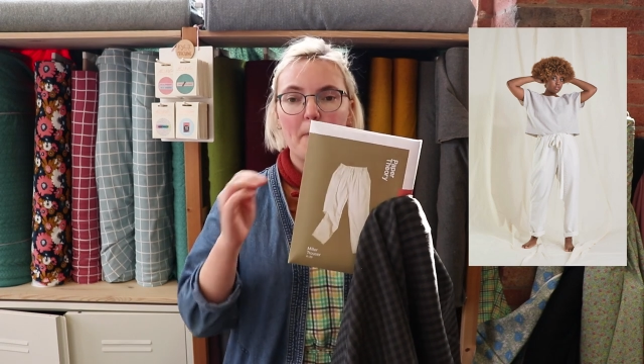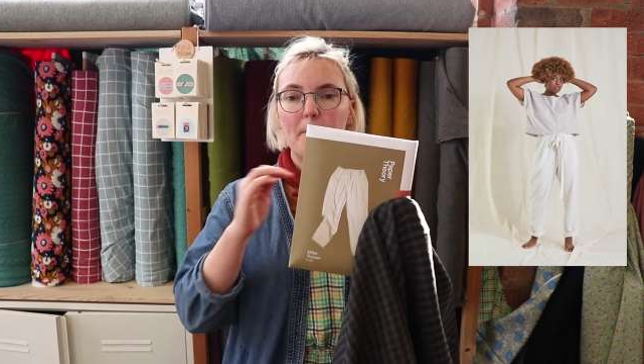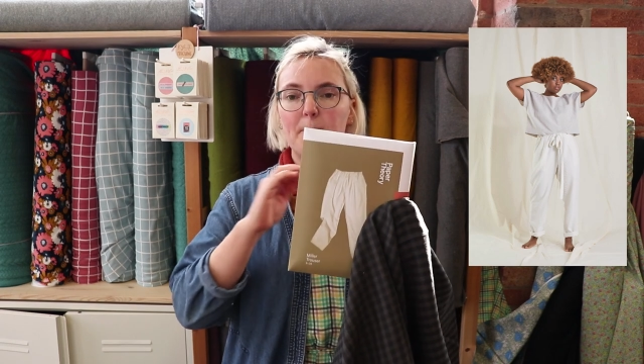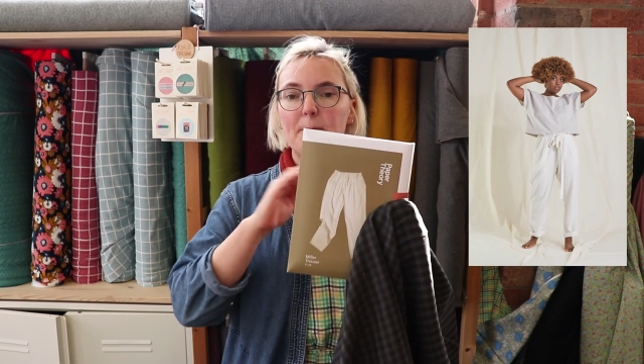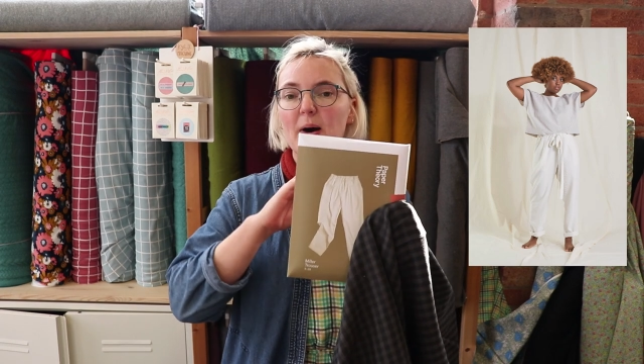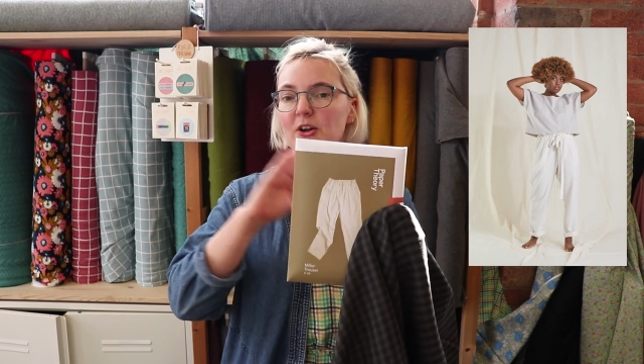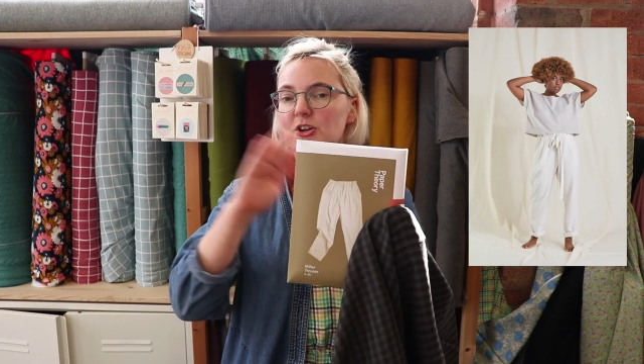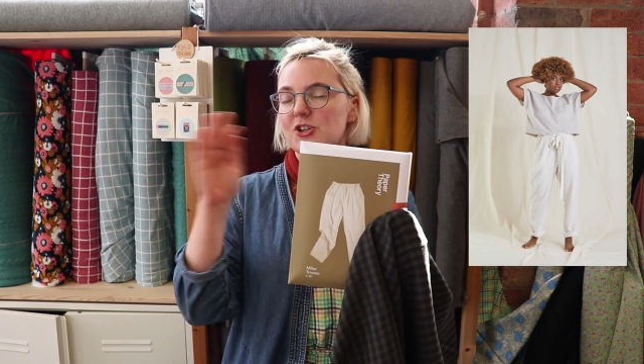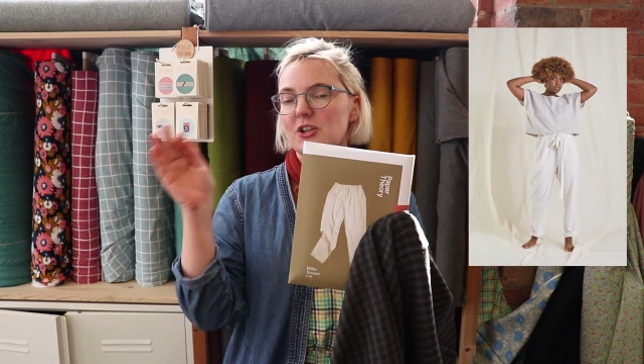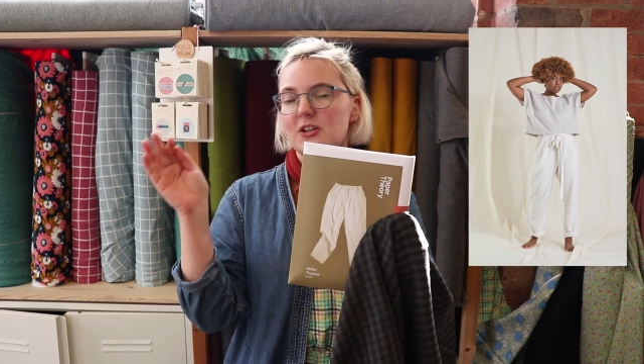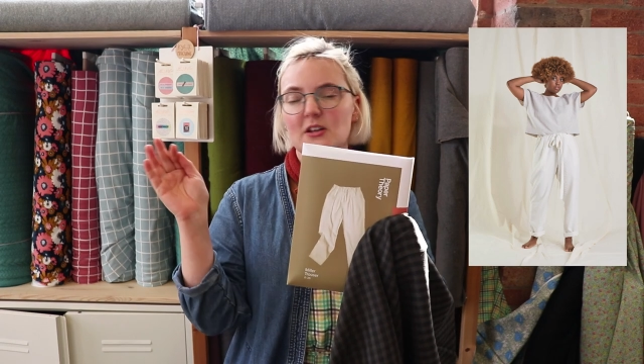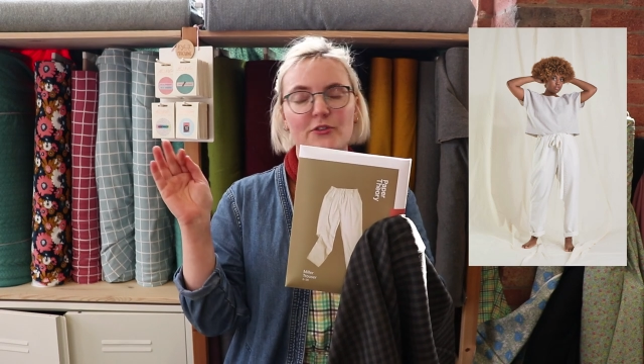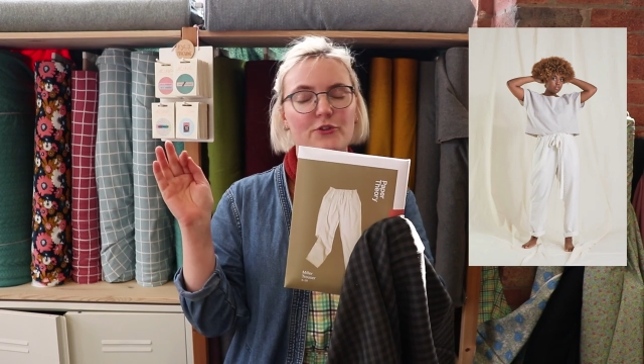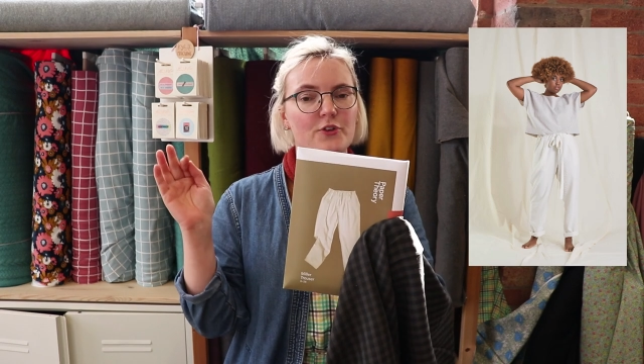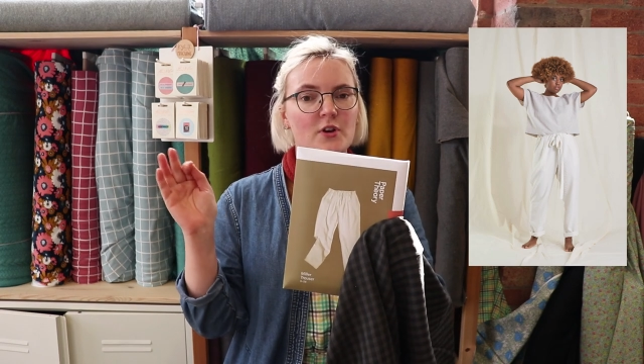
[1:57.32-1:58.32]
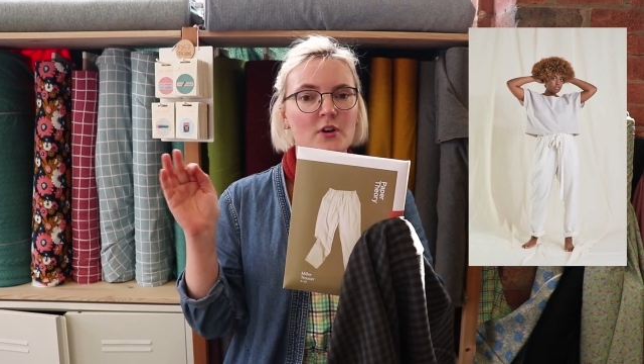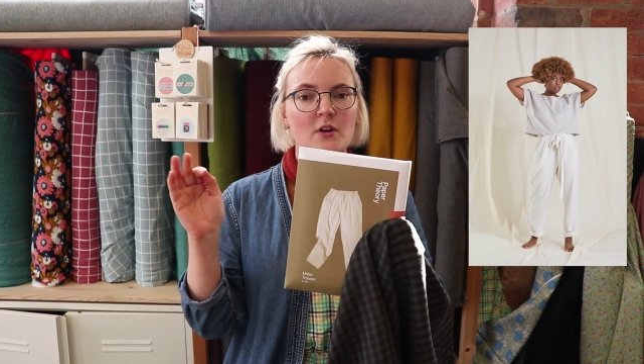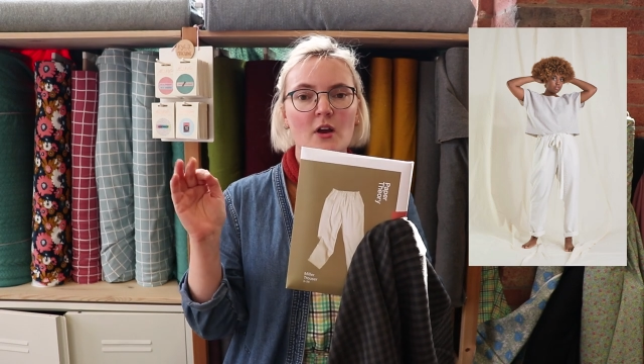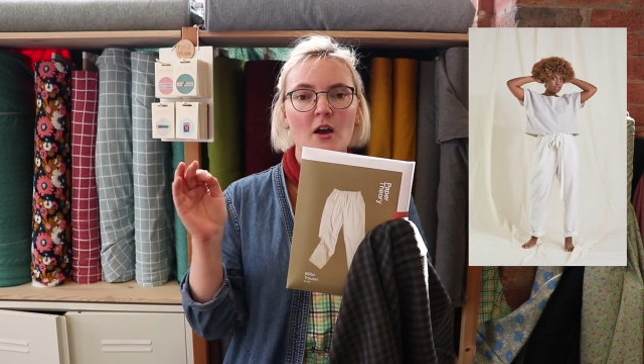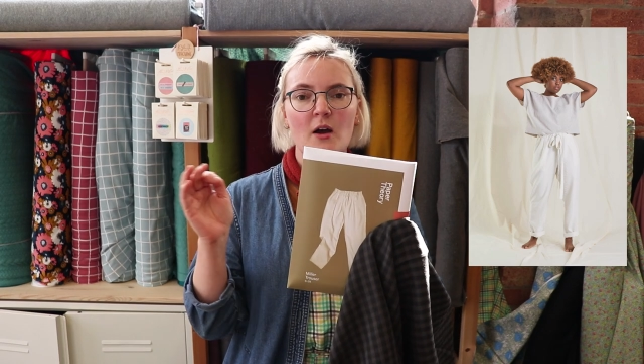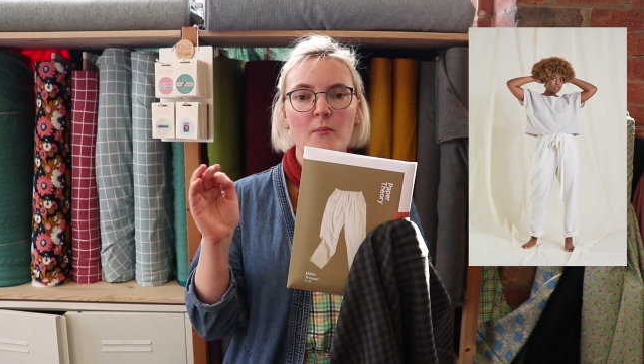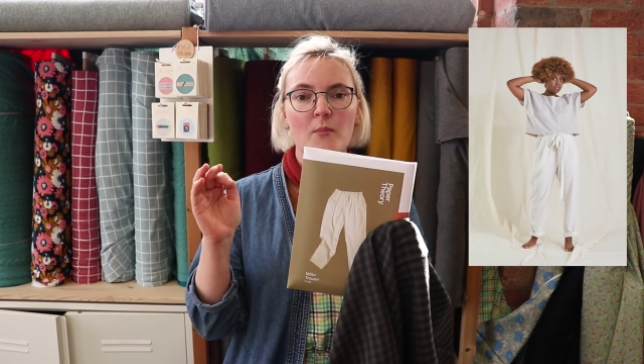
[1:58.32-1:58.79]
a bunch of
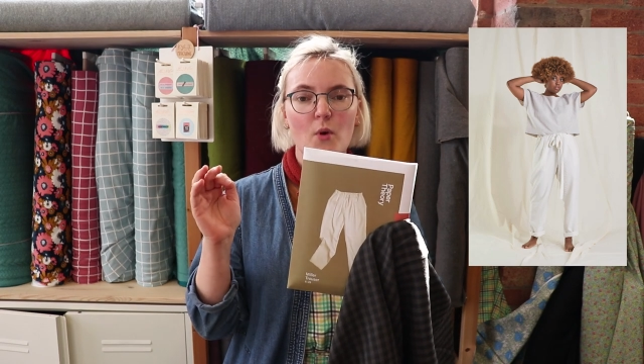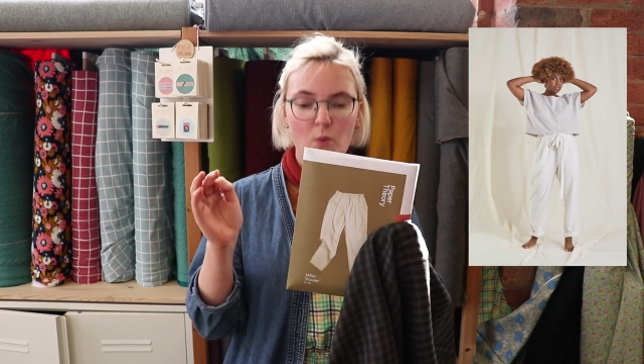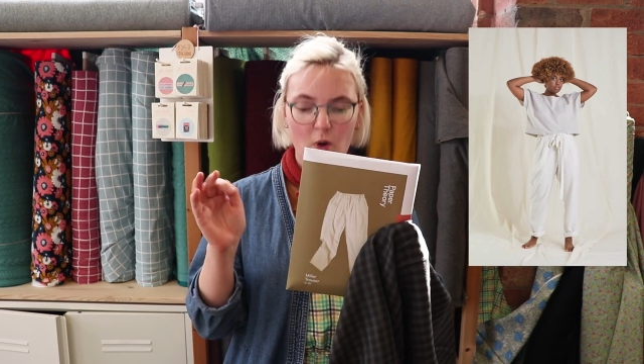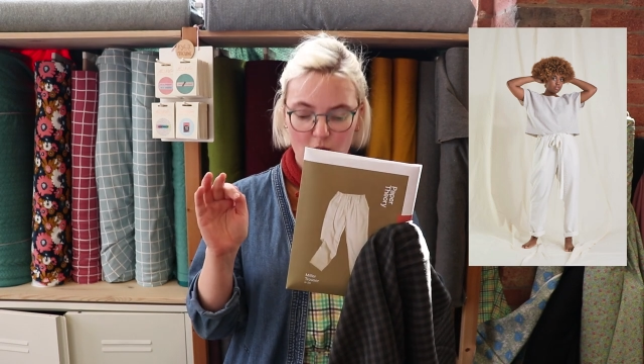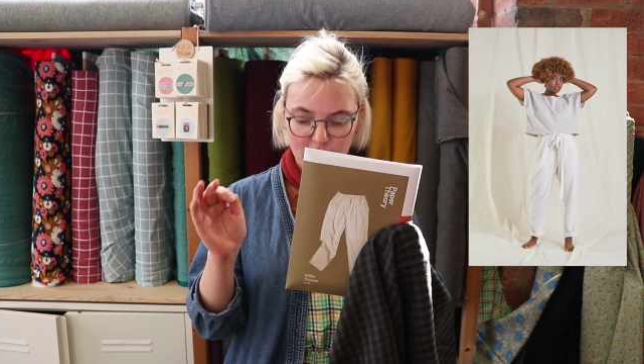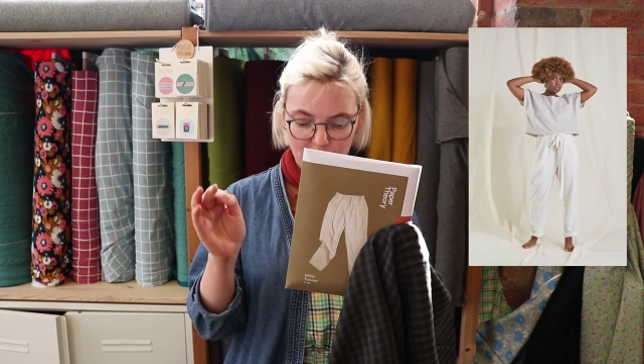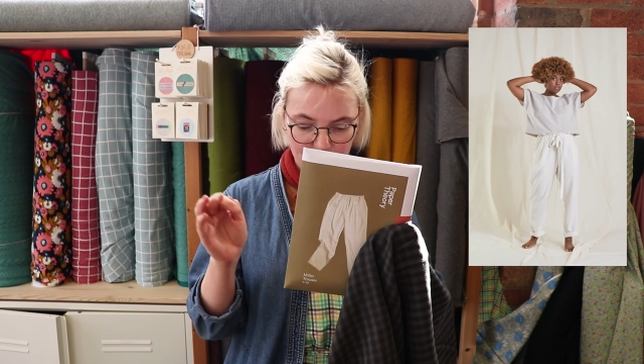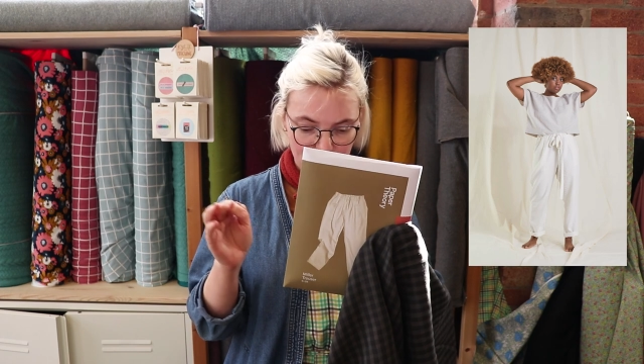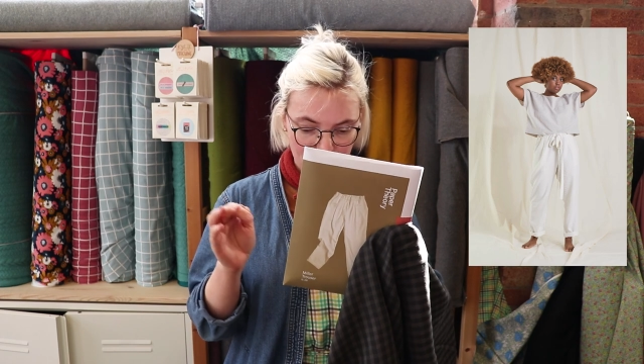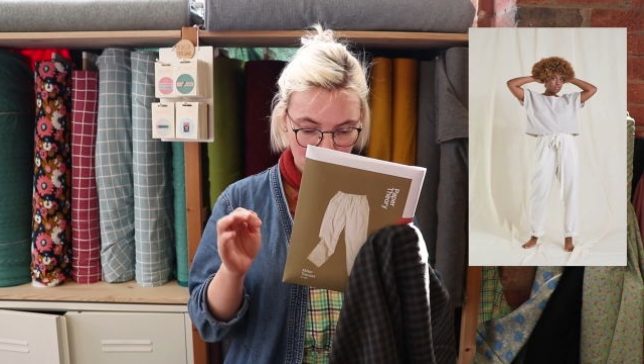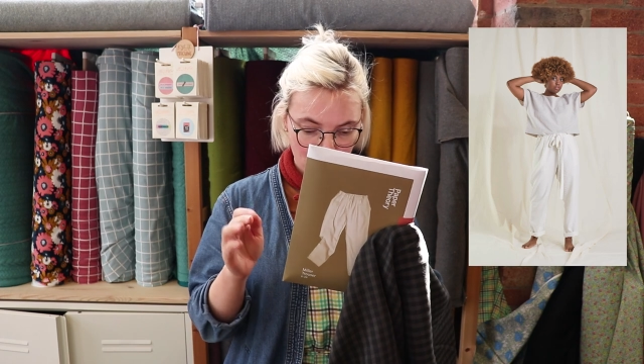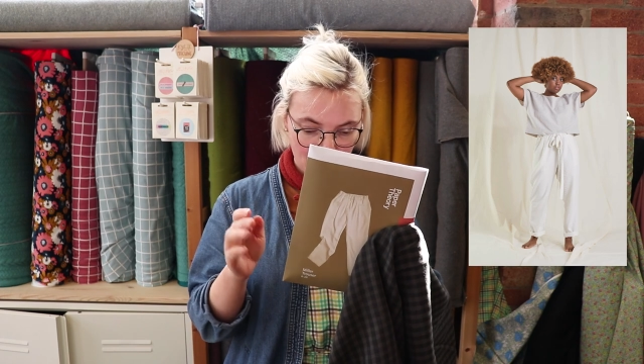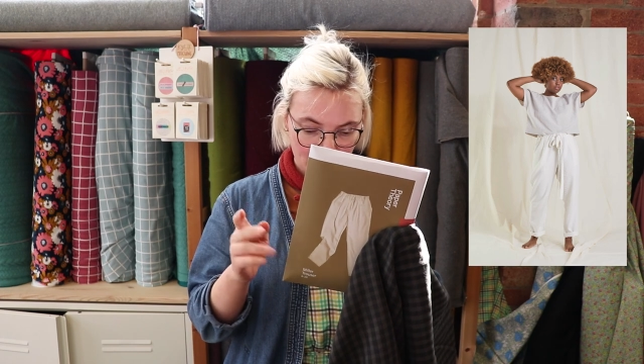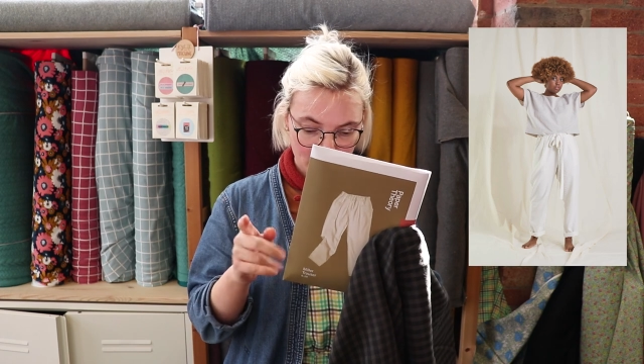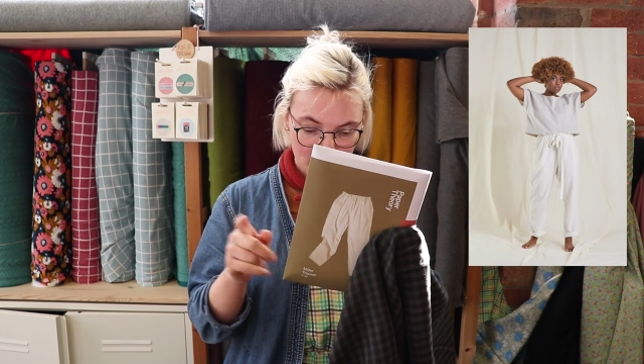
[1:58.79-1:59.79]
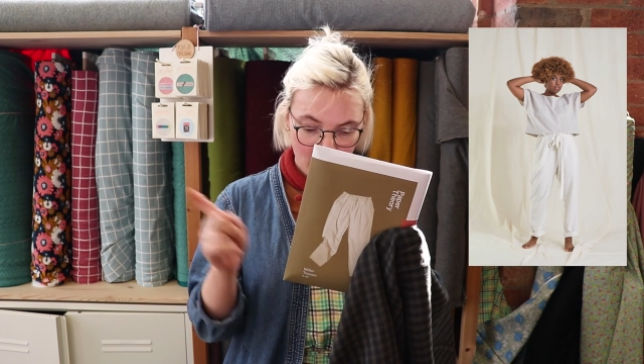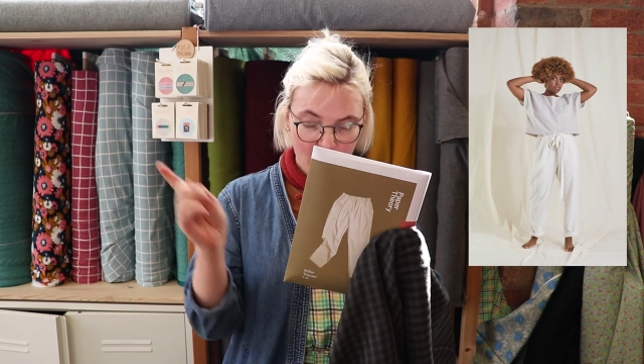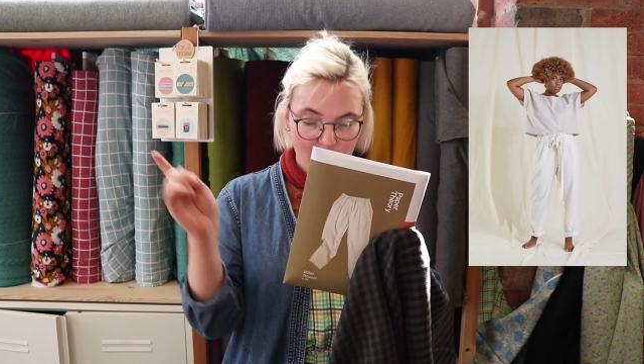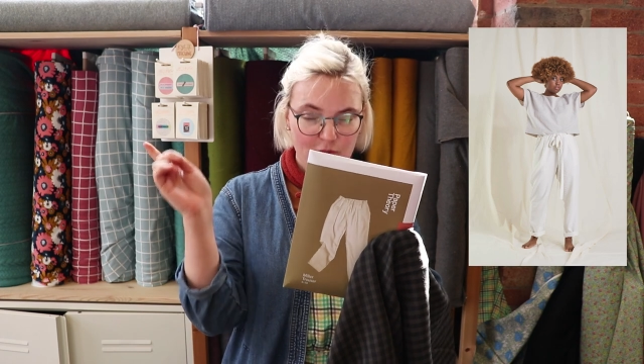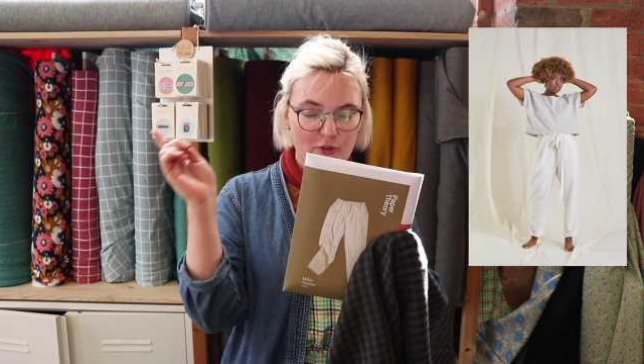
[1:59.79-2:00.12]
different woven fabrics,